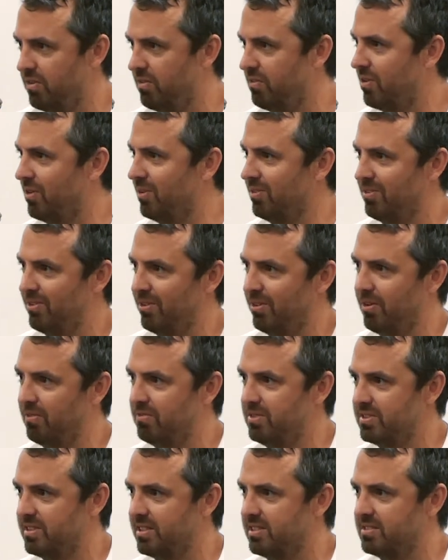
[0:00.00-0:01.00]
you've gone through
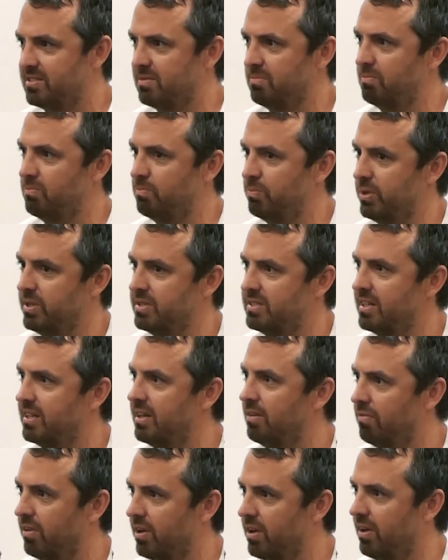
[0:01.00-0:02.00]
obviously some pretty
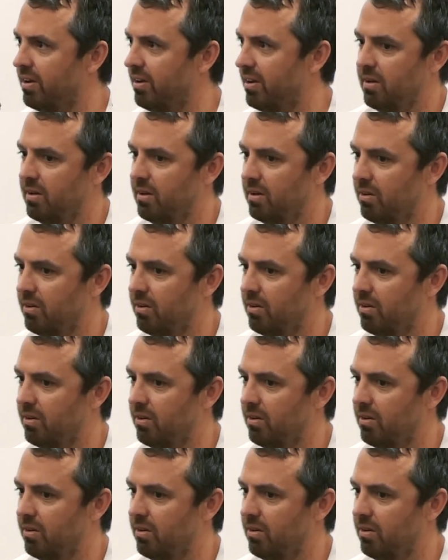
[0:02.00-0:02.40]
significant